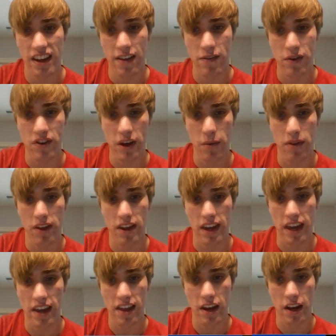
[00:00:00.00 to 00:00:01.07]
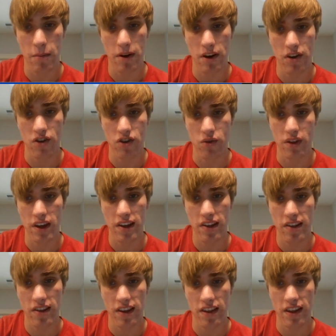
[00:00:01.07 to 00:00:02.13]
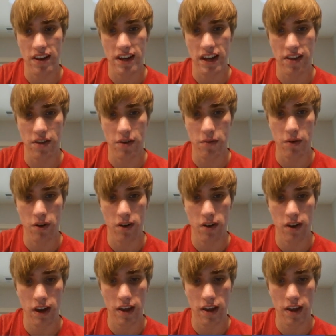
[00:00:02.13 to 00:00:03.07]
If you take with the king, then I'm going to do this, and then take the rook,